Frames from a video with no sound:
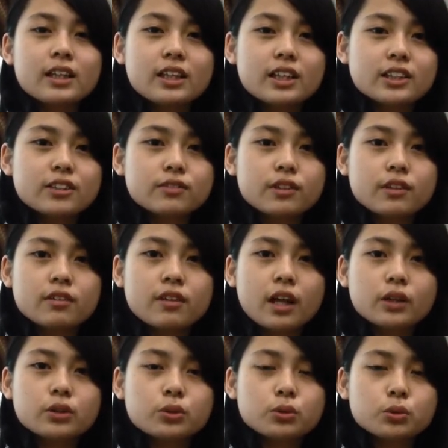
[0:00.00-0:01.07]
is
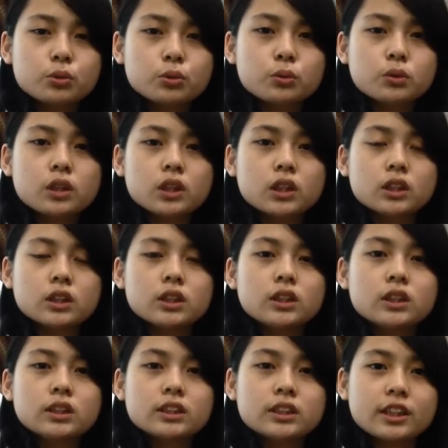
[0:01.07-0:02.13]
visualized through a
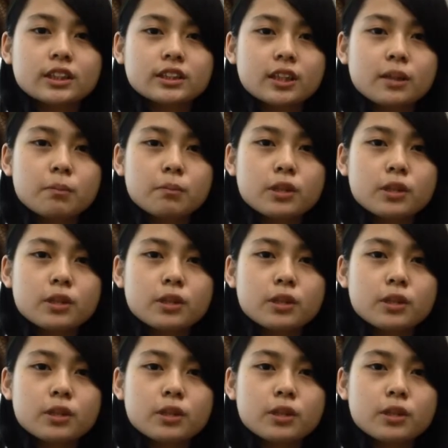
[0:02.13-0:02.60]
16